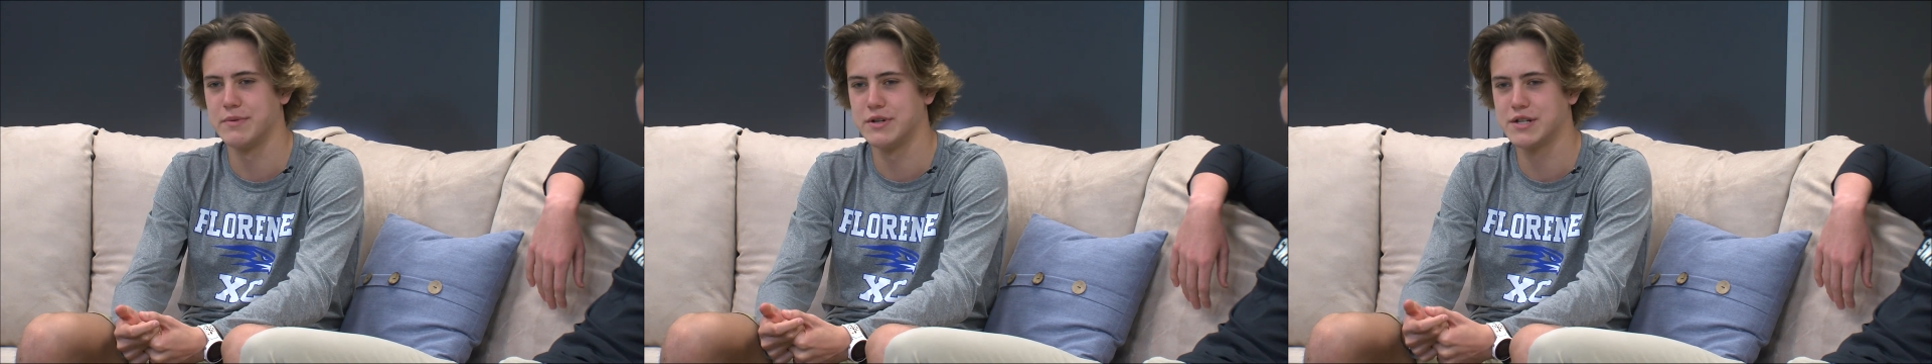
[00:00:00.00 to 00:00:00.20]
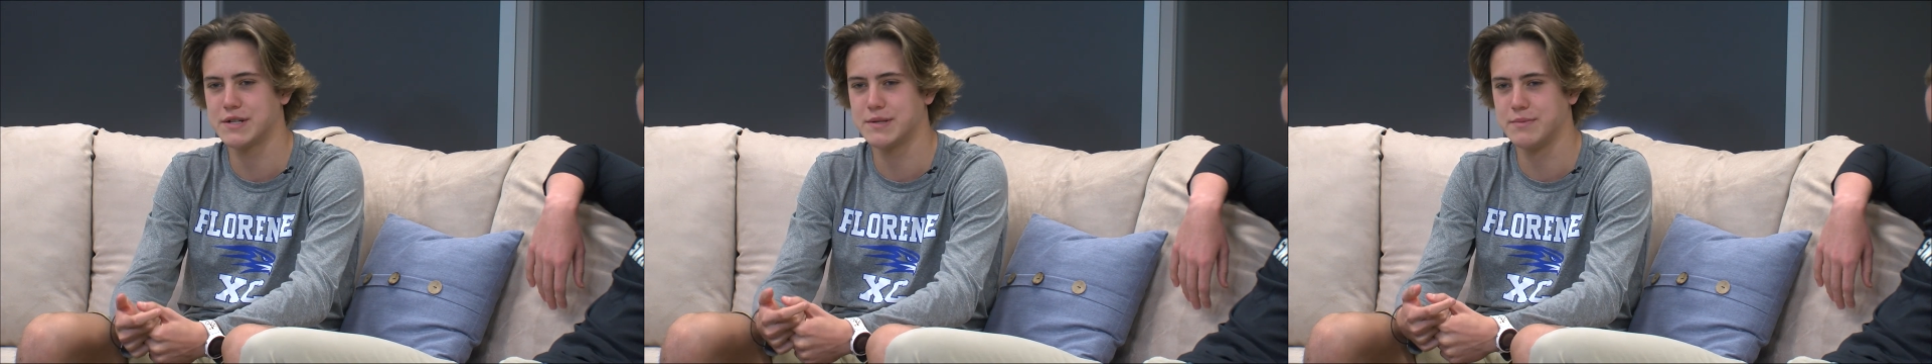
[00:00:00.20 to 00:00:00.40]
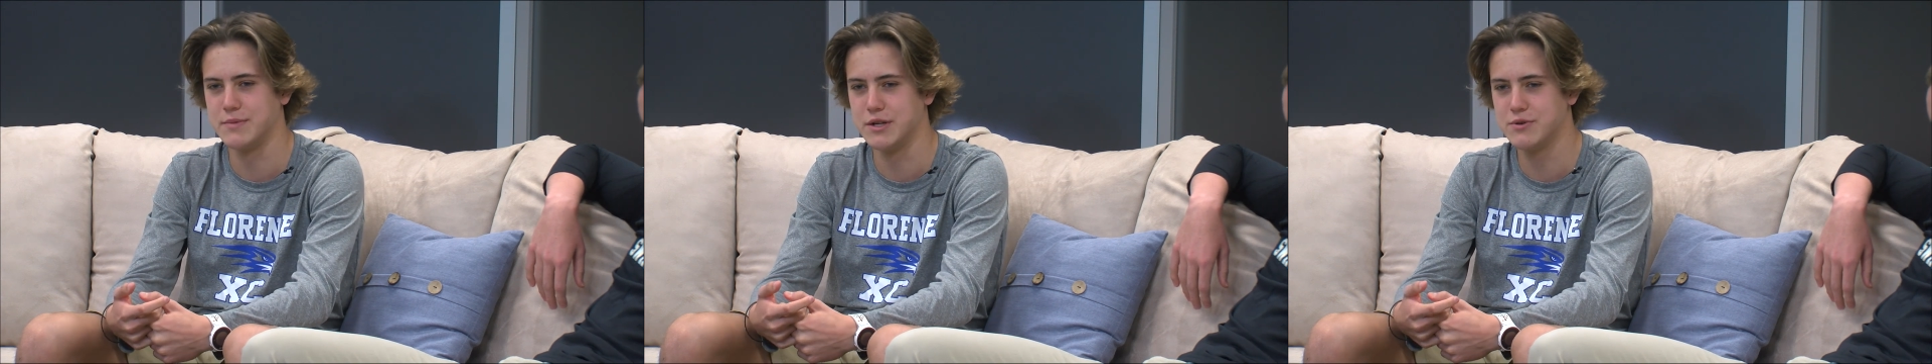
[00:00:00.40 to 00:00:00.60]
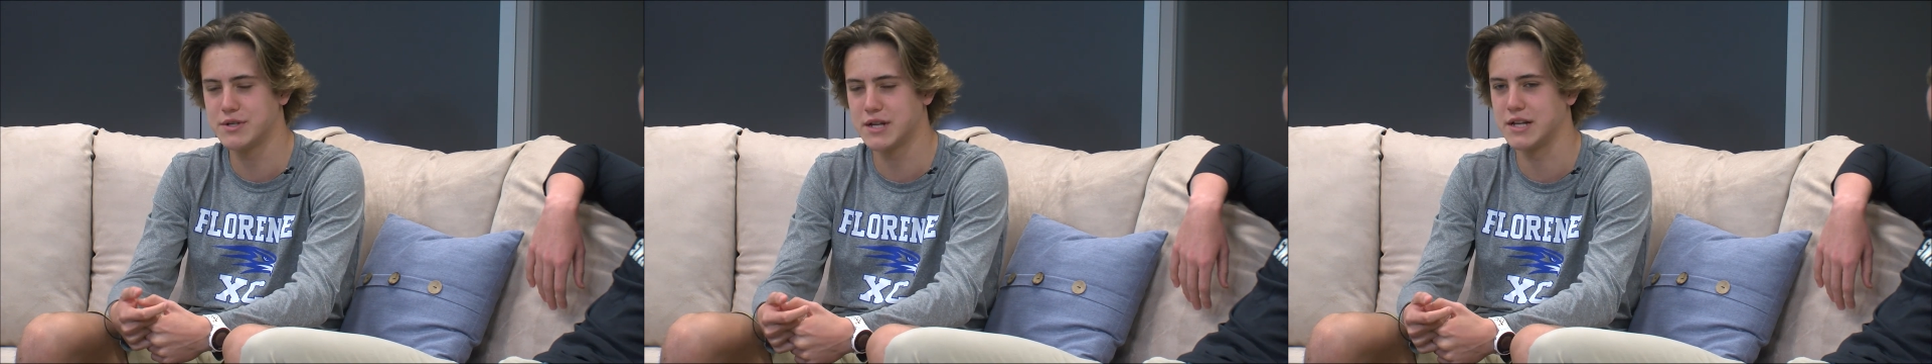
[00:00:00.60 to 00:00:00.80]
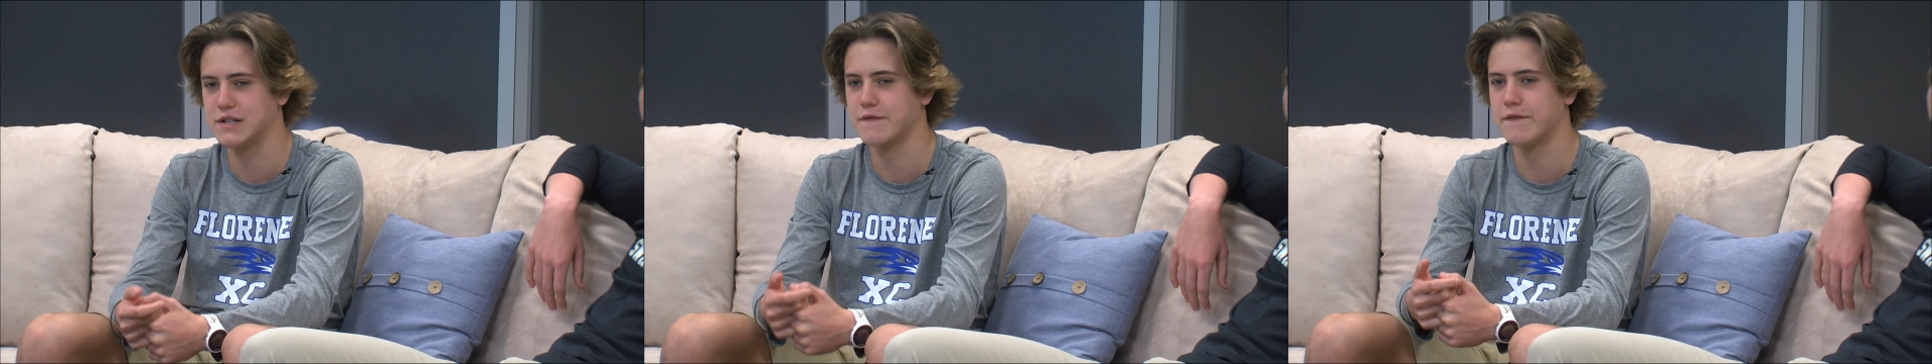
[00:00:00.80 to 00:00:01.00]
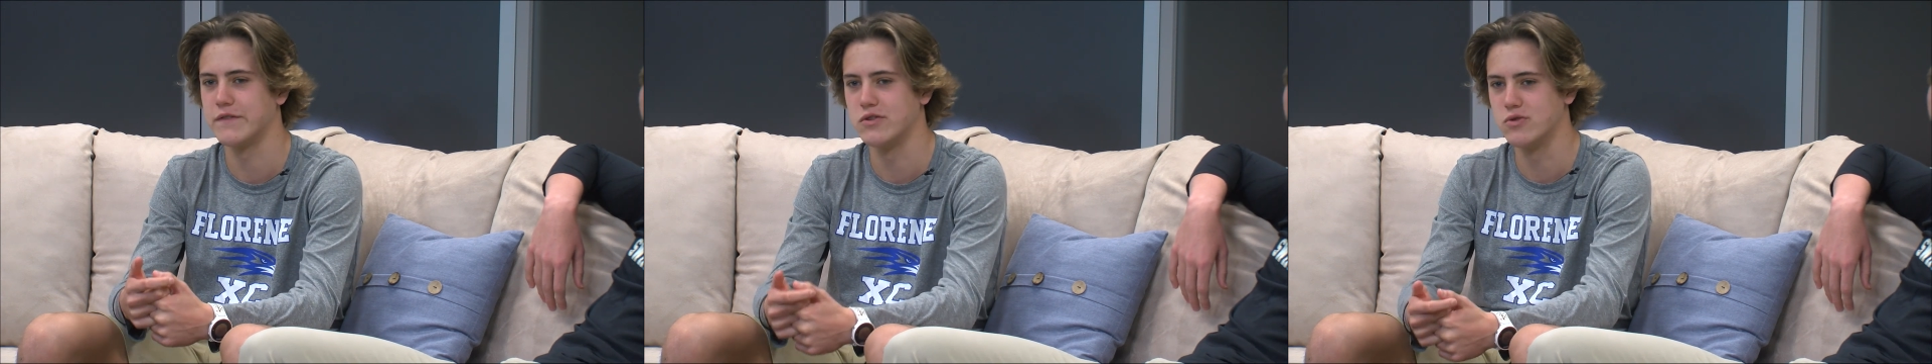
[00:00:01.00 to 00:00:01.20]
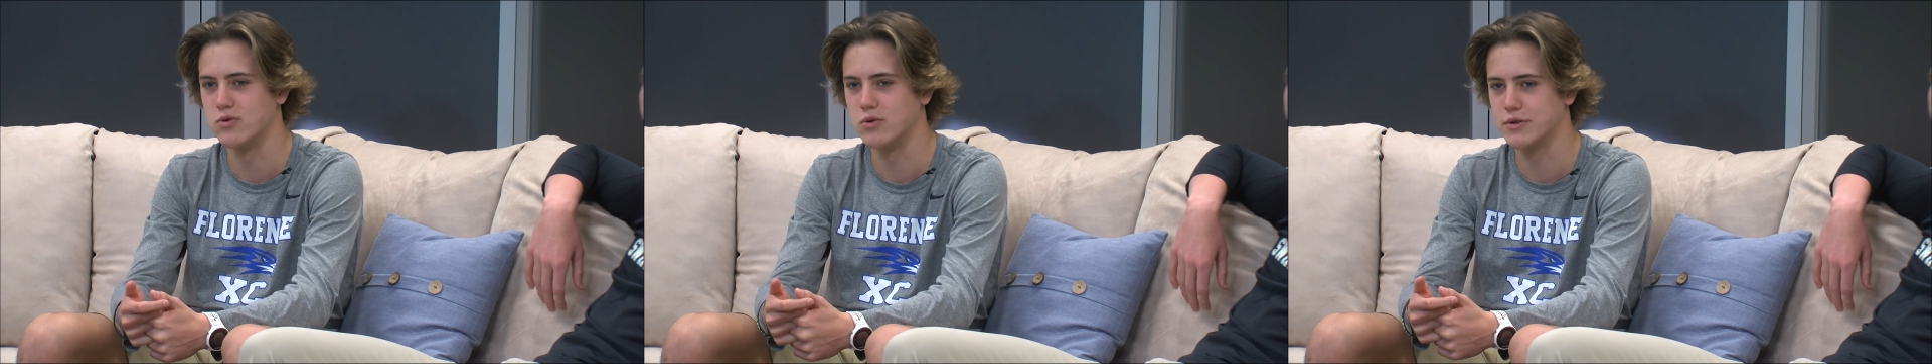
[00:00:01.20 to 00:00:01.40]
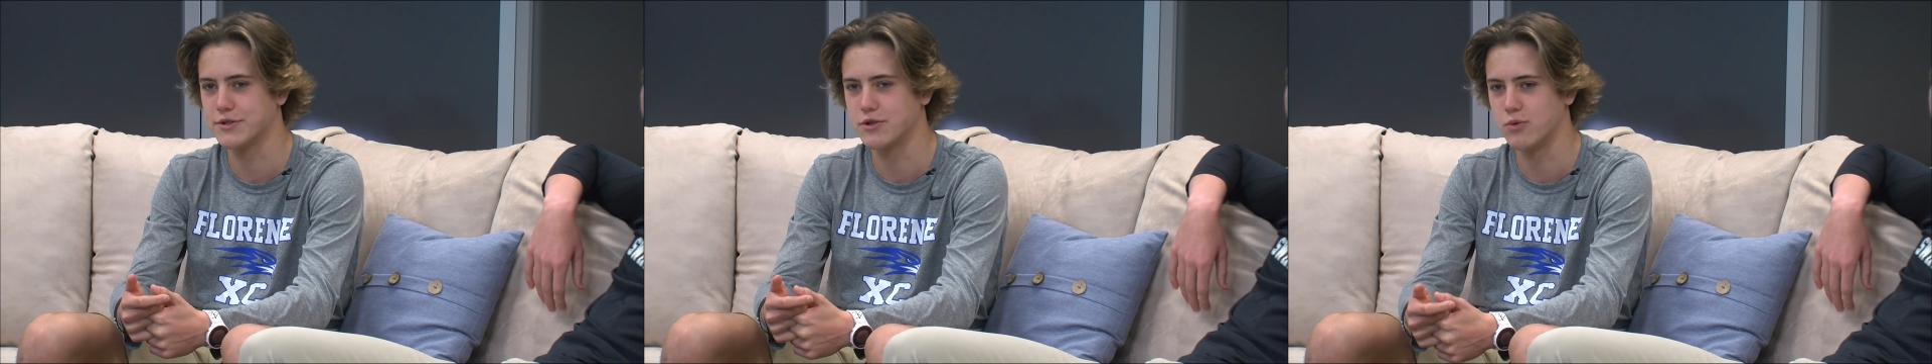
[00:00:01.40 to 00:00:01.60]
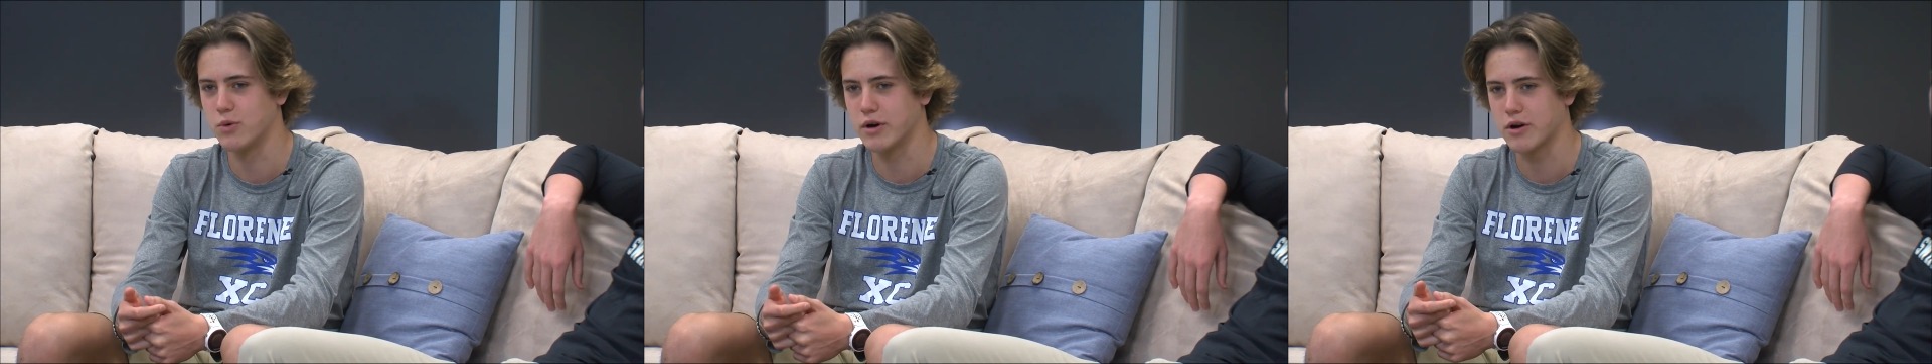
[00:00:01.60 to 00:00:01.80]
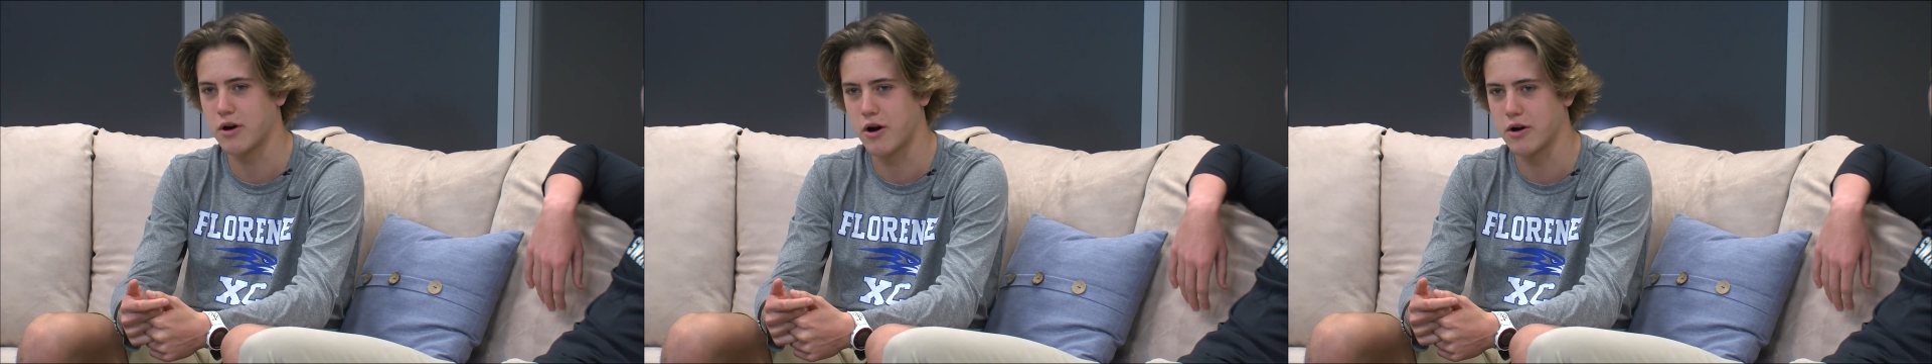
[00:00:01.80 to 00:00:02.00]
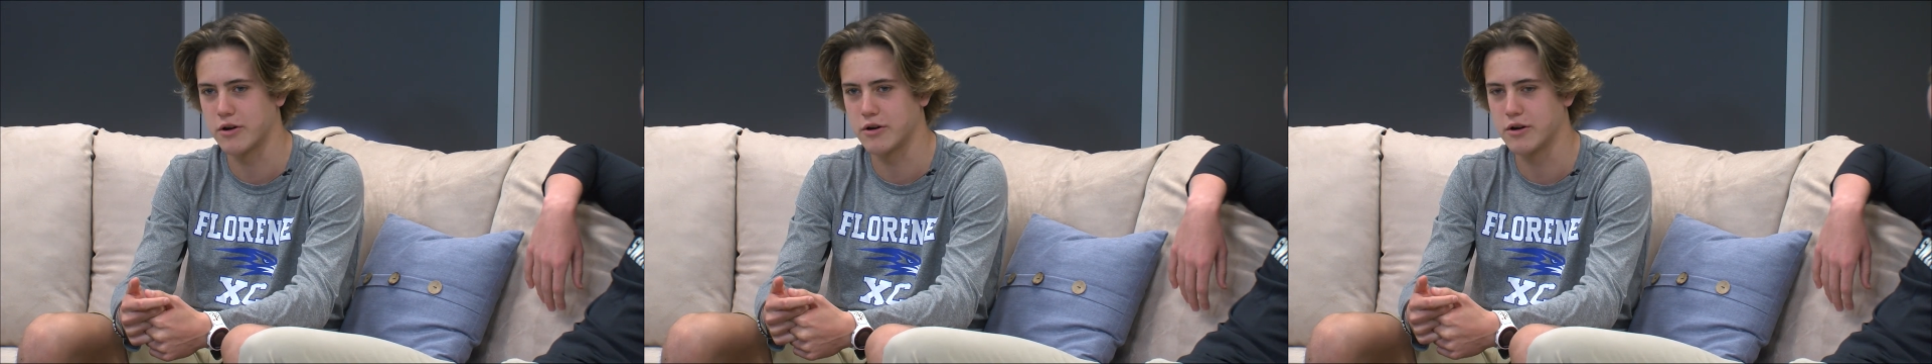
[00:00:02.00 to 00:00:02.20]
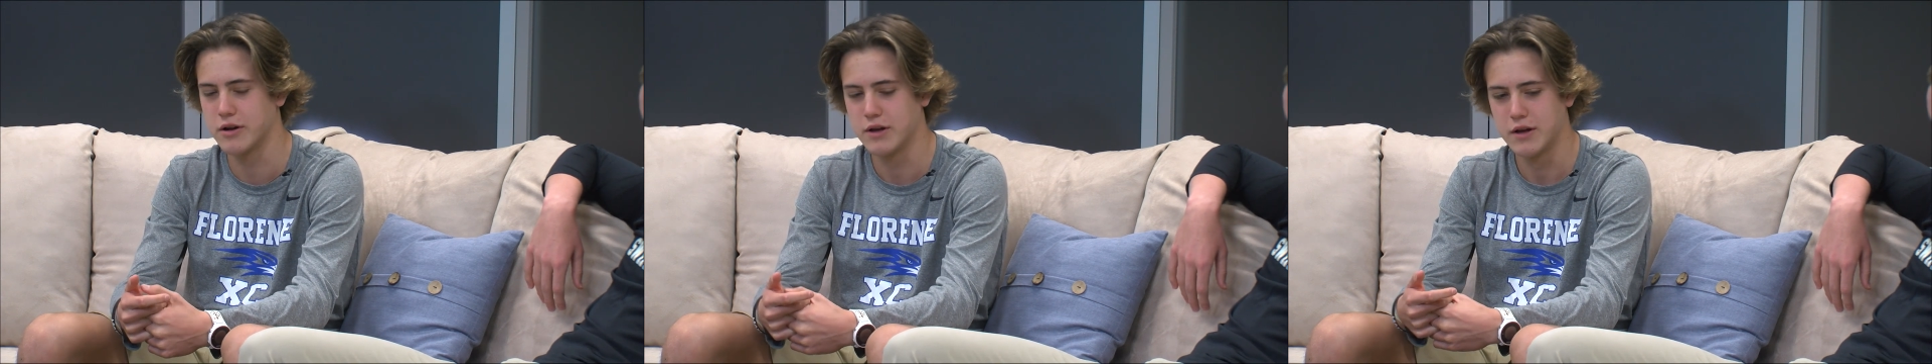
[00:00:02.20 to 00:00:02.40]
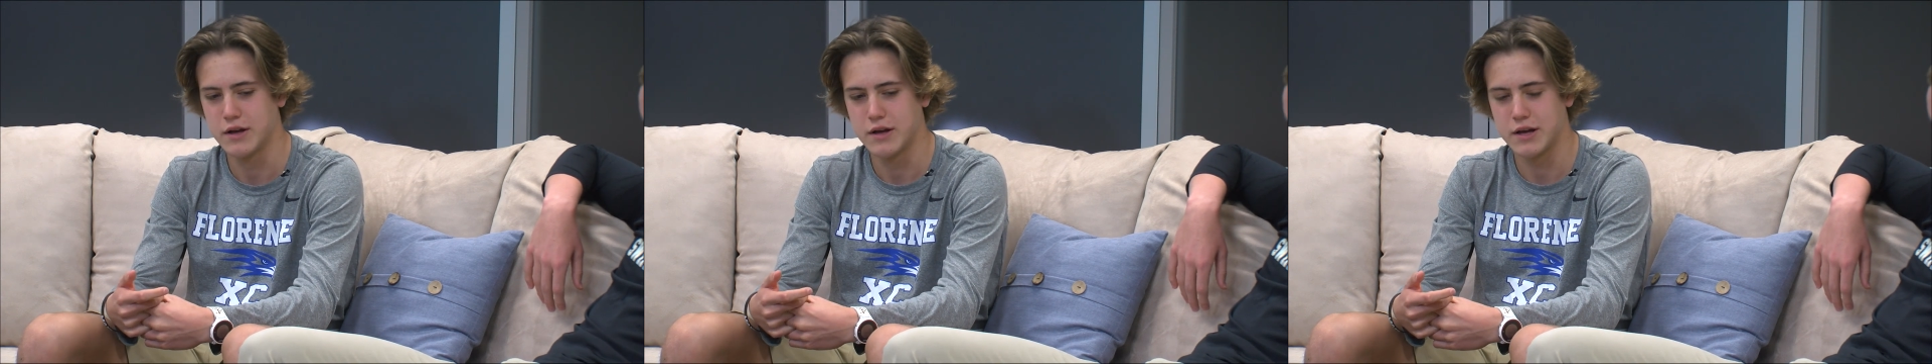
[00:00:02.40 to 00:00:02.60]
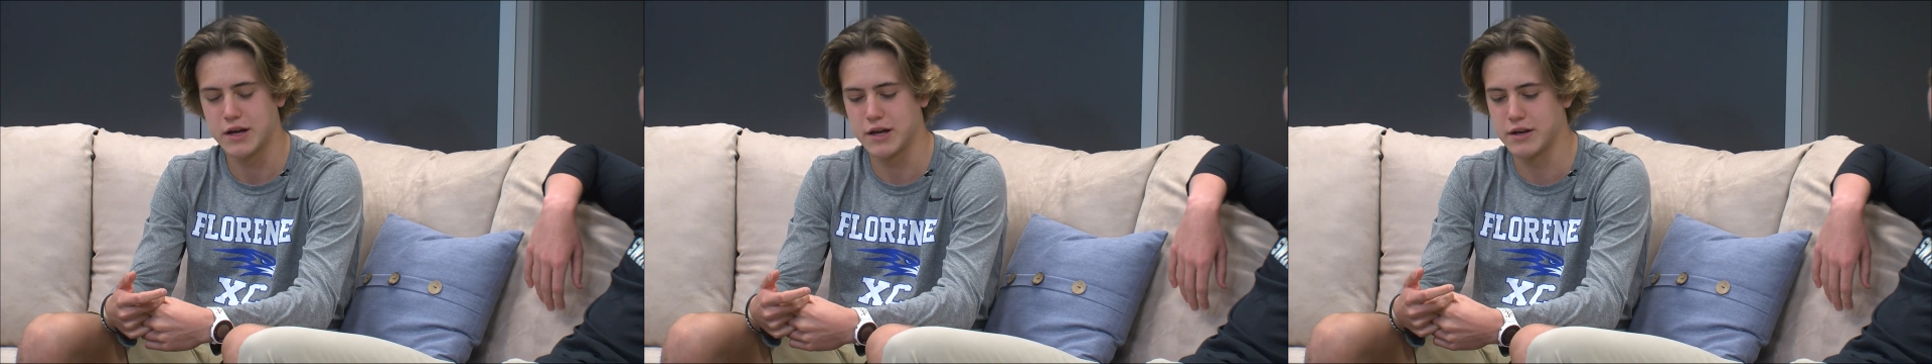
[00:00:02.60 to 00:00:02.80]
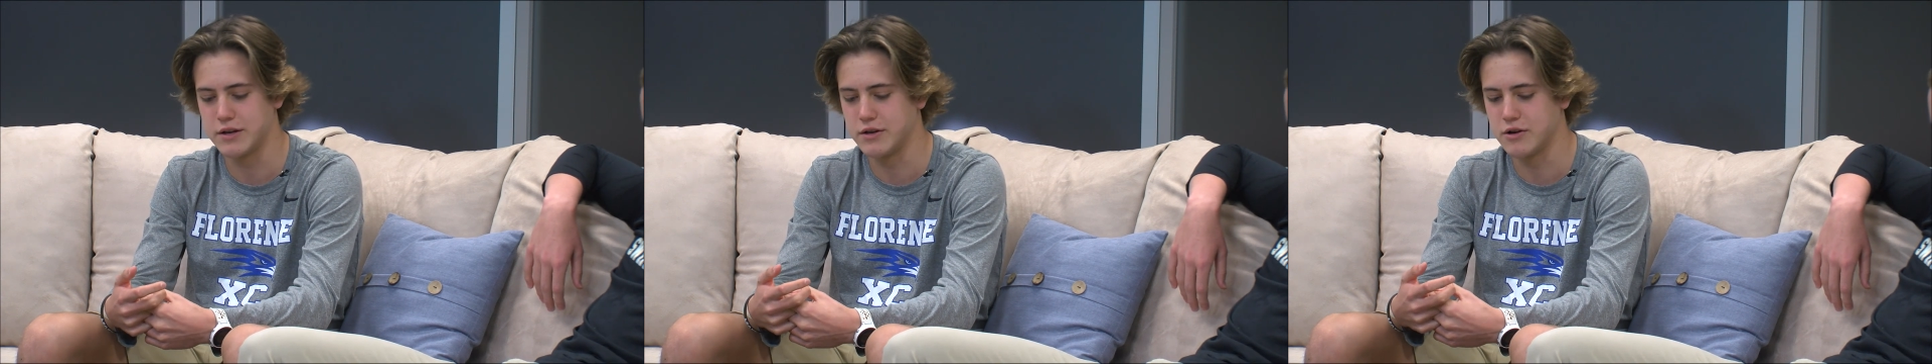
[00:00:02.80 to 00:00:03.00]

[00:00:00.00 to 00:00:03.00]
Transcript: but just use it as fuel to work harder in